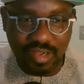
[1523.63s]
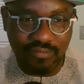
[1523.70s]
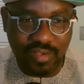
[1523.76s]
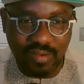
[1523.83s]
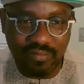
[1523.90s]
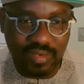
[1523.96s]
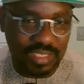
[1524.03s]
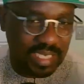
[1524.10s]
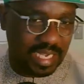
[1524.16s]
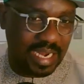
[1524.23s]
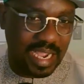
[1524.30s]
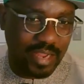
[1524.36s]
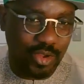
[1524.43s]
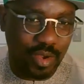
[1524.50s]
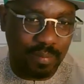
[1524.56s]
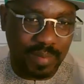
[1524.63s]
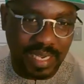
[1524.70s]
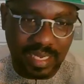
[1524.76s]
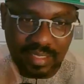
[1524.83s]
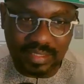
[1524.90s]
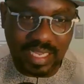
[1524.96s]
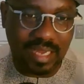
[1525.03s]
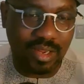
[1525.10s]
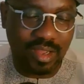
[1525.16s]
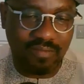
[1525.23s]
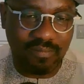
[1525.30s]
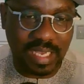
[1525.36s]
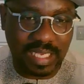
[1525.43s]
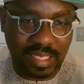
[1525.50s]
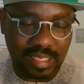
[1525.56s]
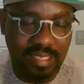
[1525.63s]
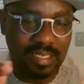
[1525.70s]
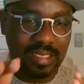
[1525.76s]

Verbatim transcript: of your vagina and your penis and lovemaking.